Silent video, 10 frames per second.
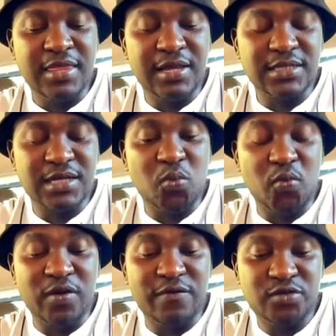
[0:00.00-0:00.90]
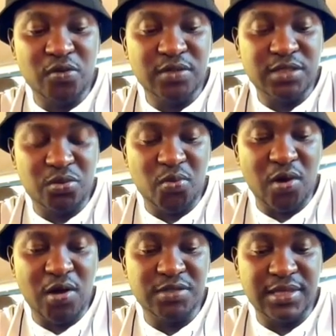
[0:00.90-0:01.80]
that I would have soaked
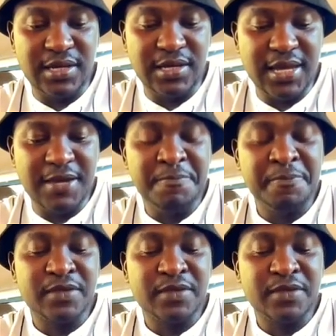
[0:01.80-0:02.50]
throughout the day,